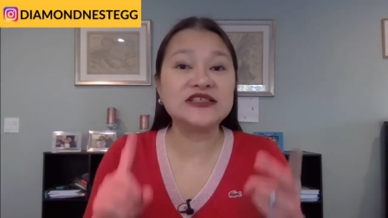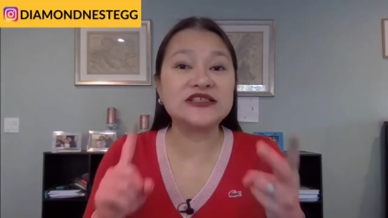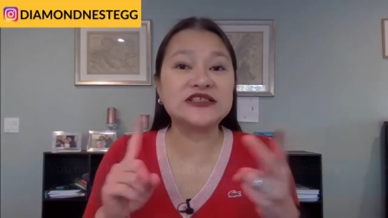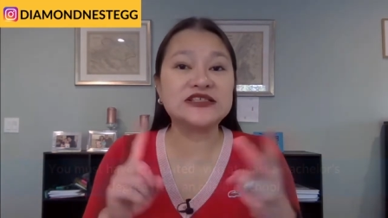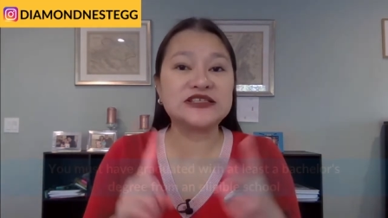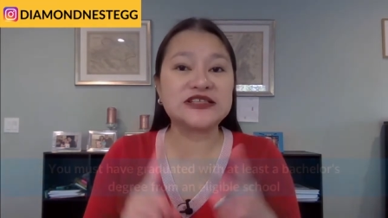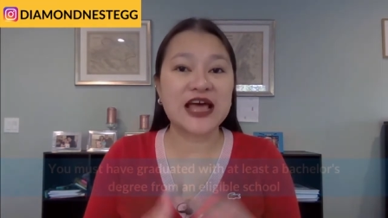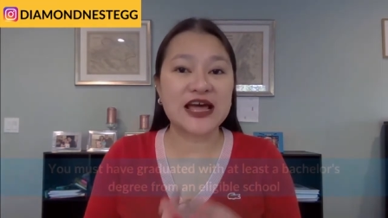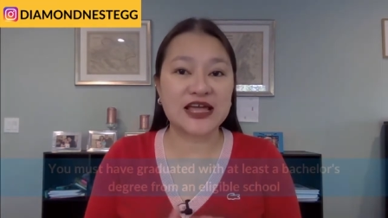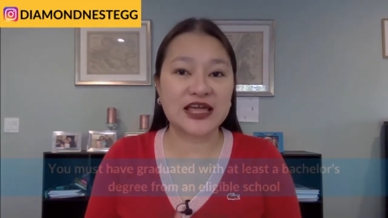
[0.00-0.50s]

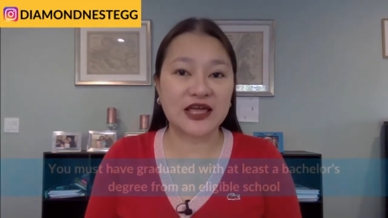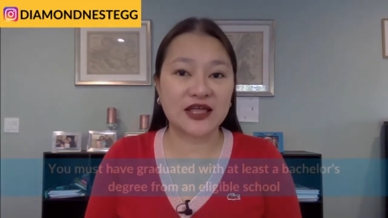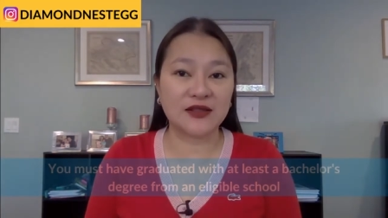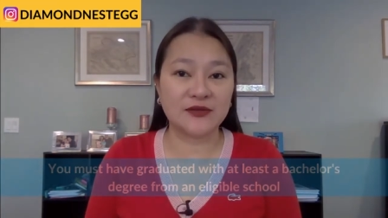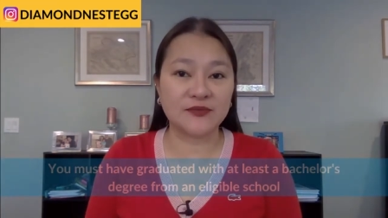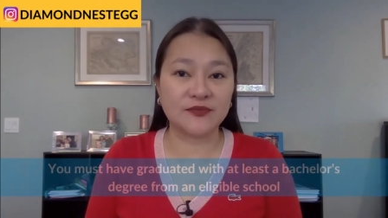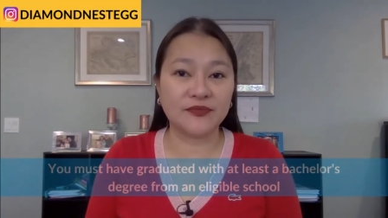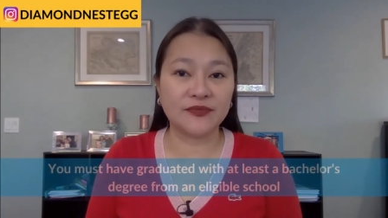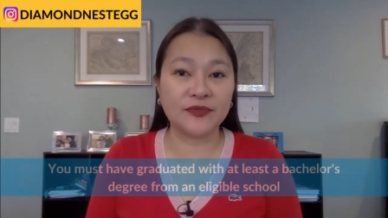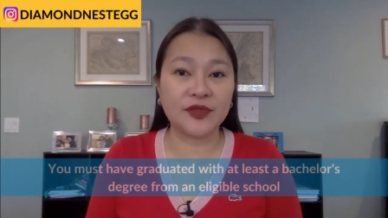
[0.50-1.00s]
Second,
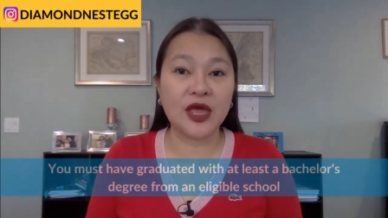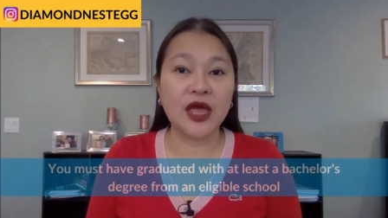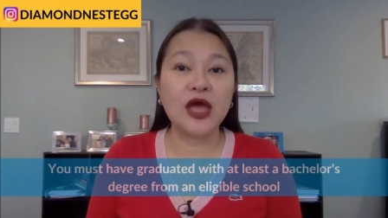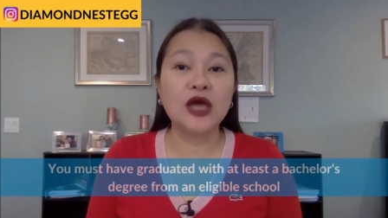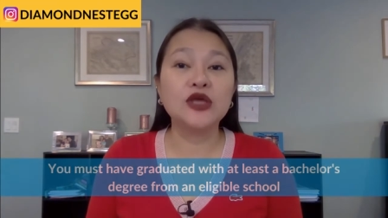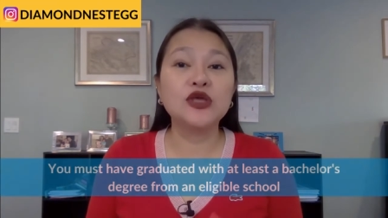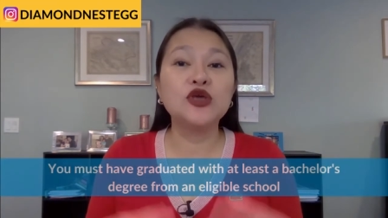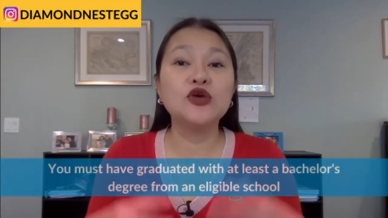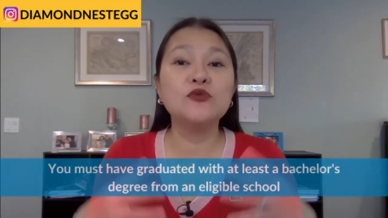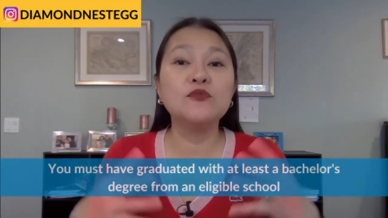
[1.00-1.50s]

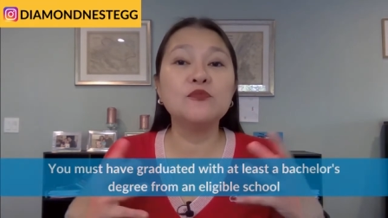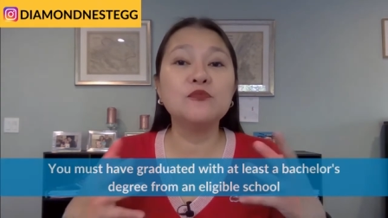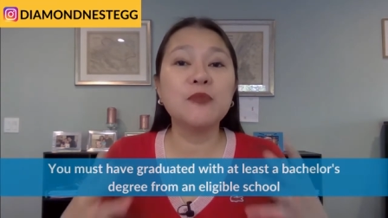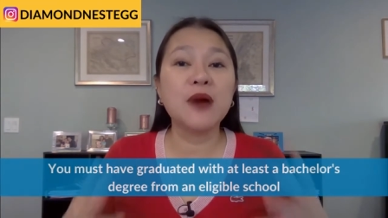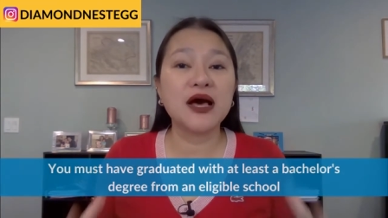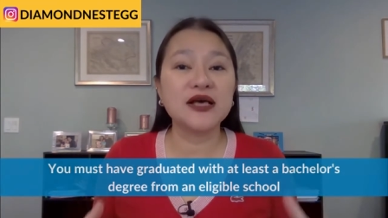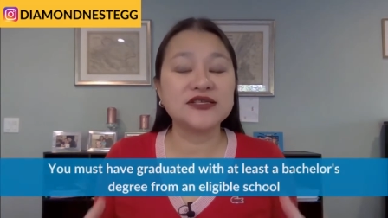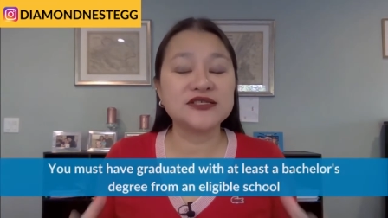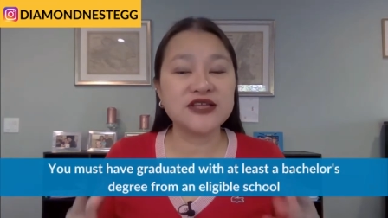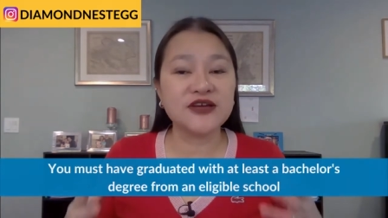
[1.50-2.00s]
you
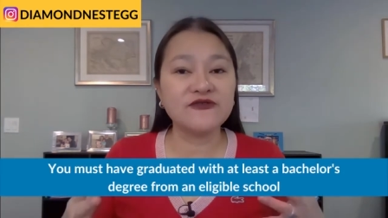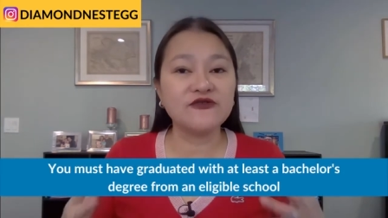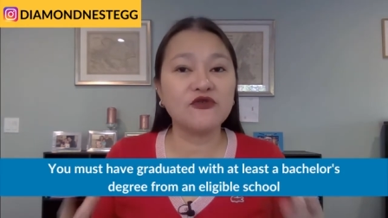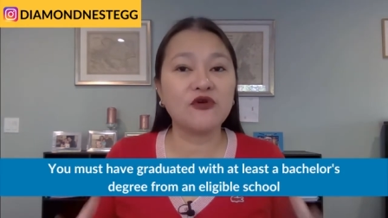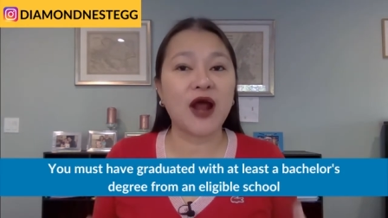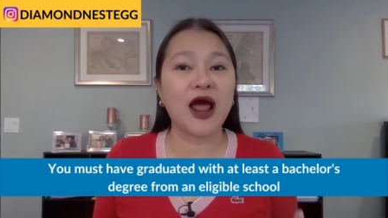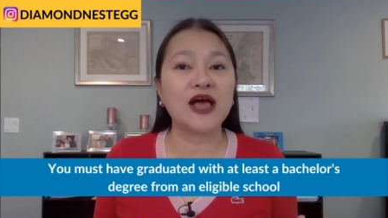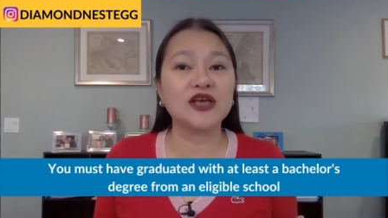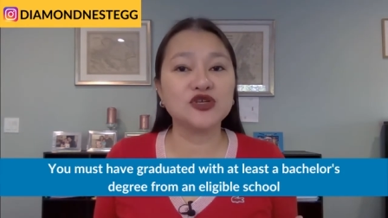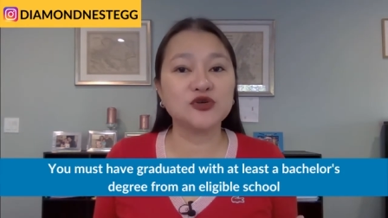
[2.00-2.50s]
must have
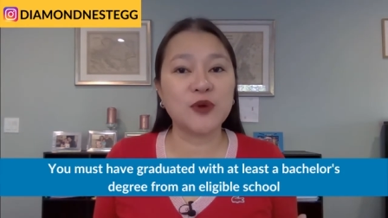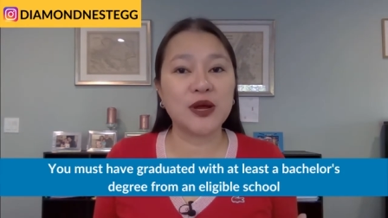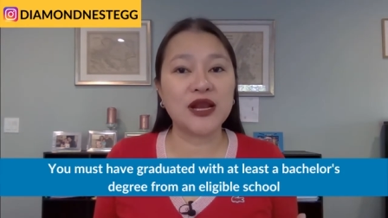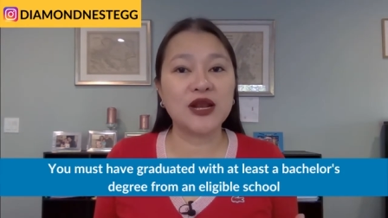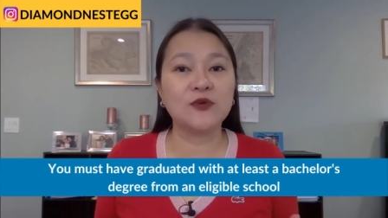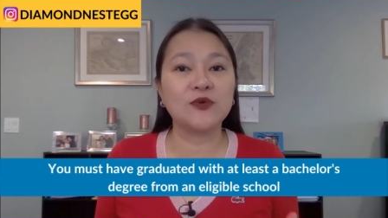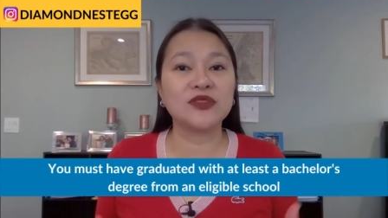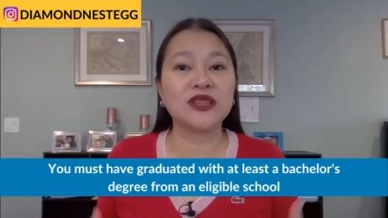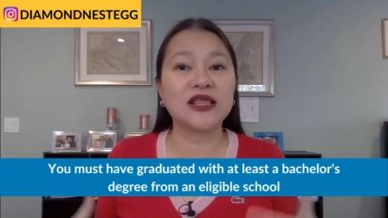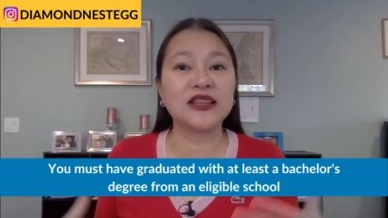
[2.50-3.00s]

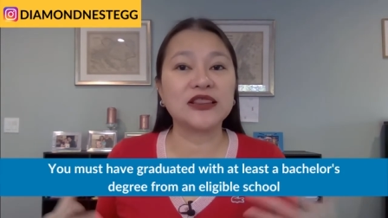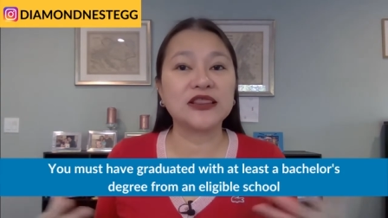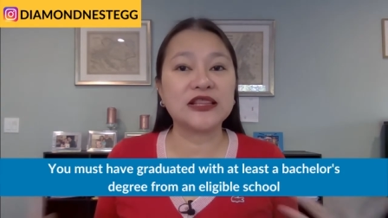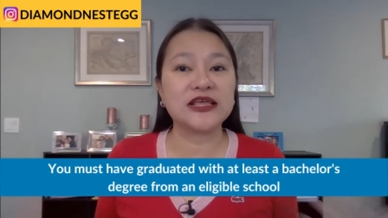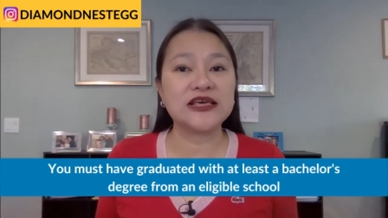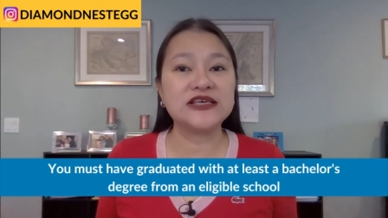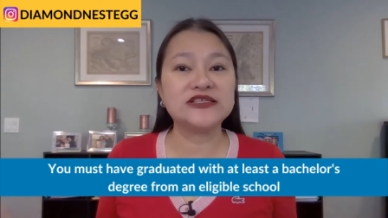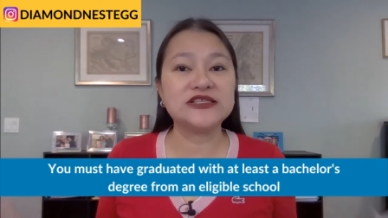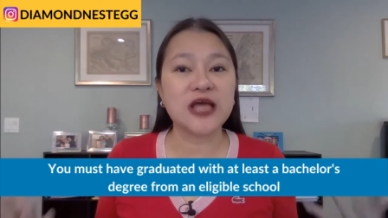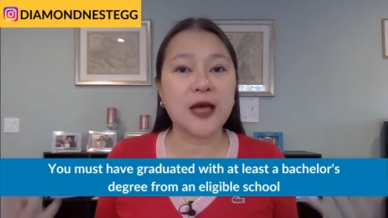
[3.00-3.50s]
graduated with at
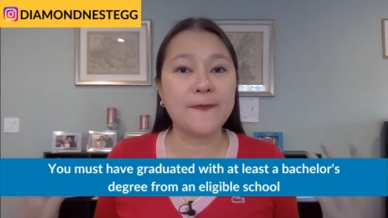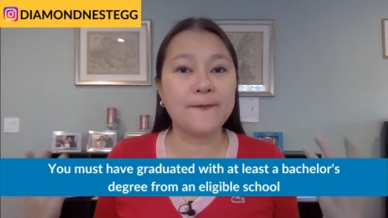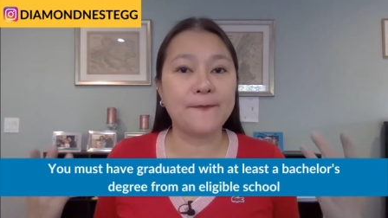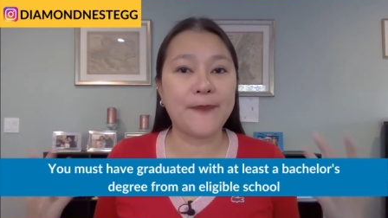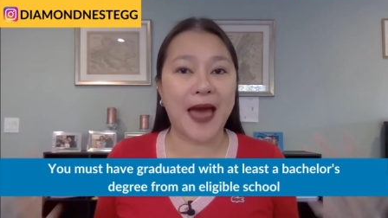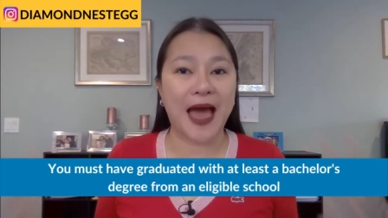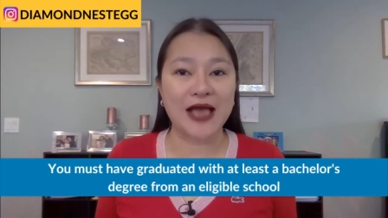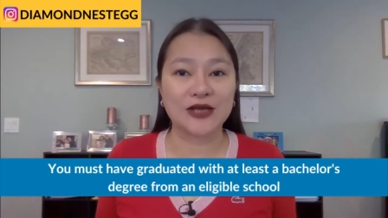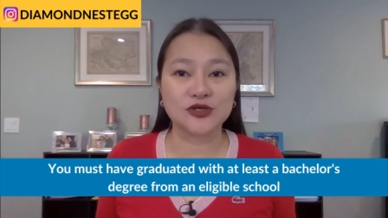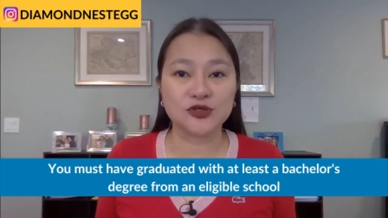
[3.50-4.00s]
least a
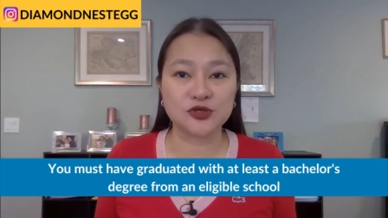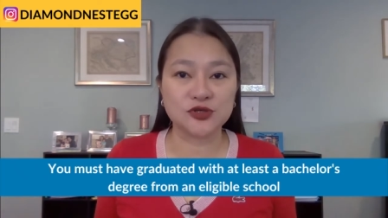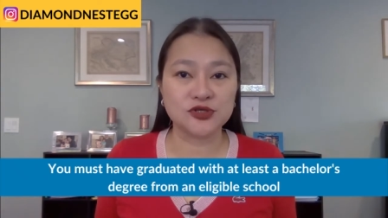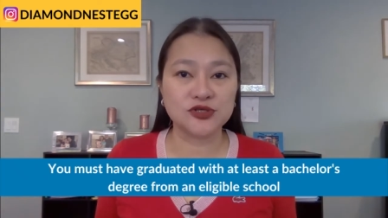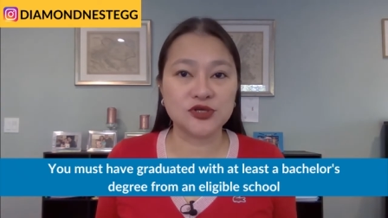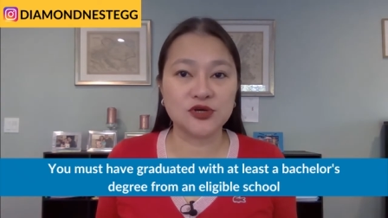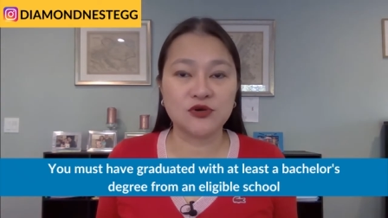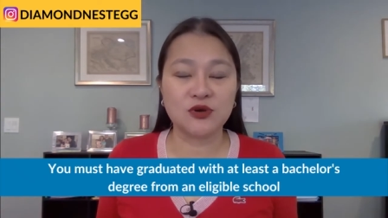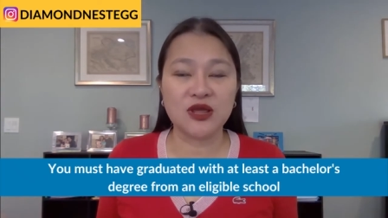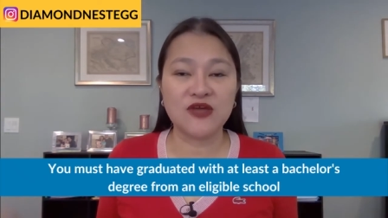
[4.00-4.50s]

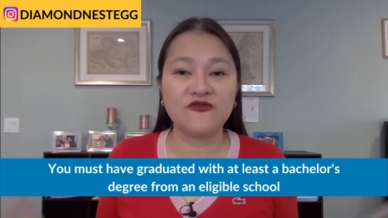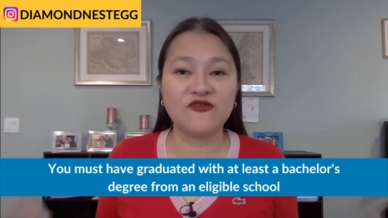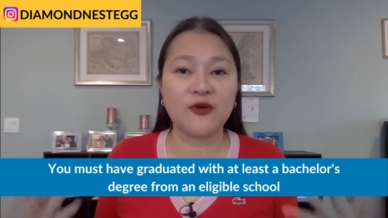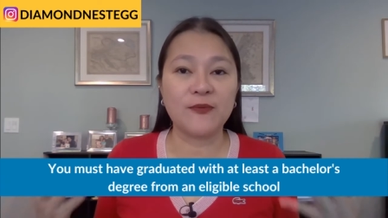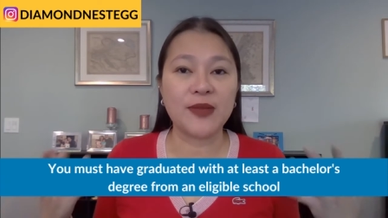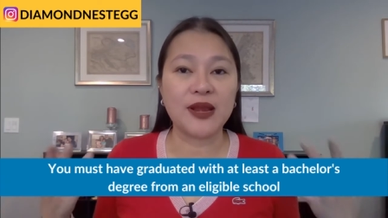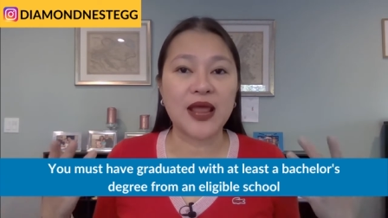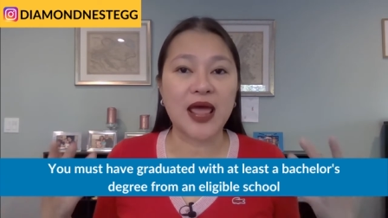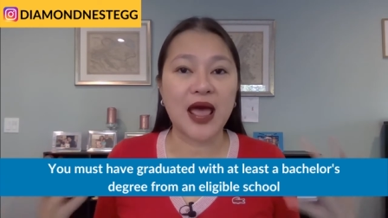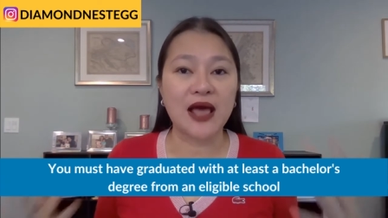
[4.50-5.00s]
bachelor's degree
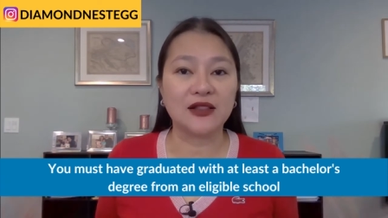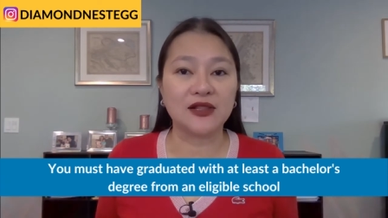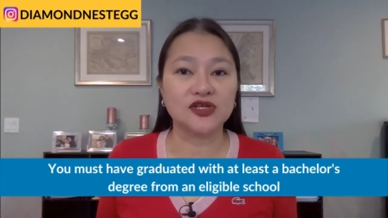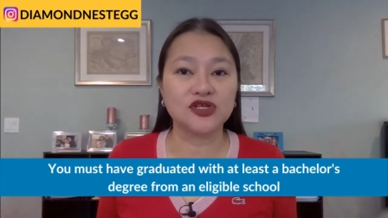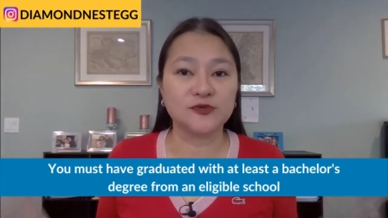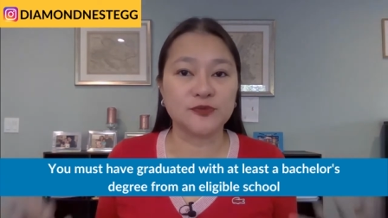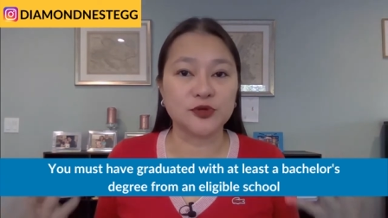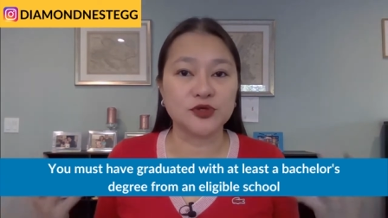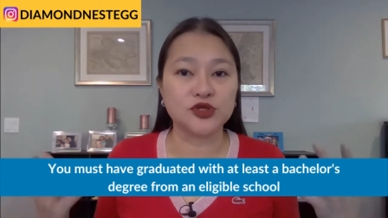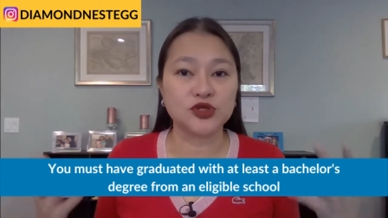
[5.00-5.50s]
from an
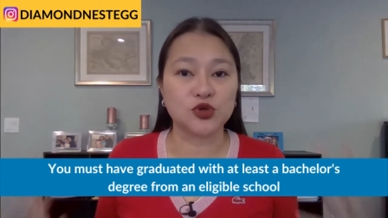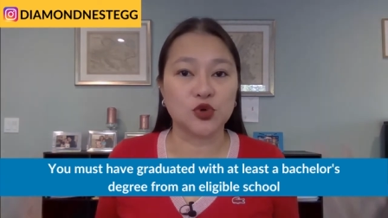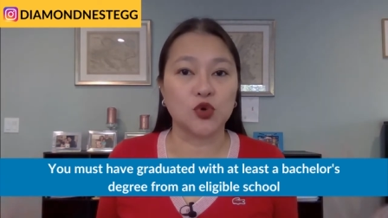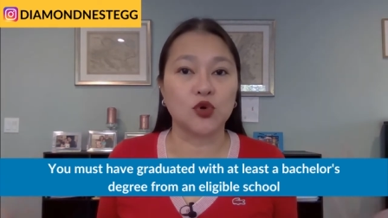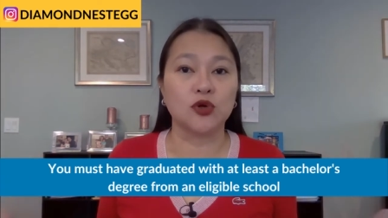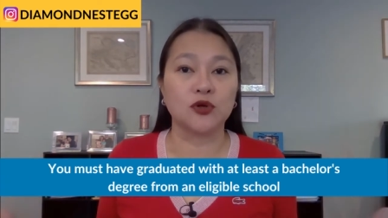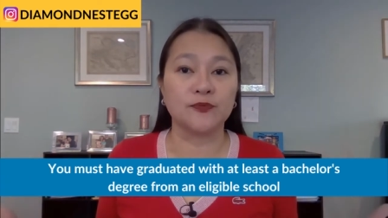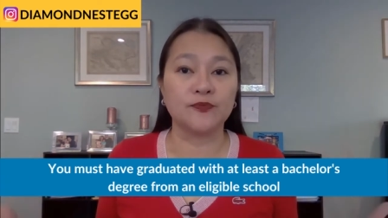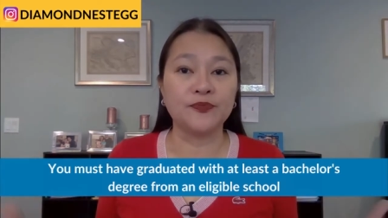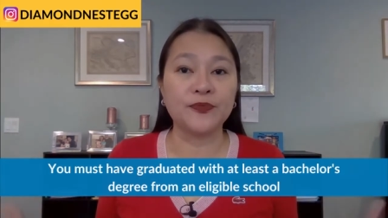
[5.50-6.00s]
eligible
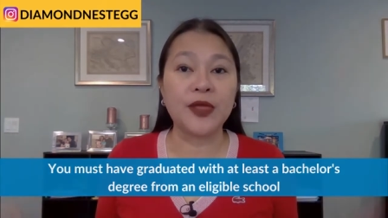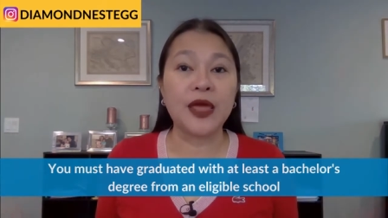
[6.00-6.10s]
school.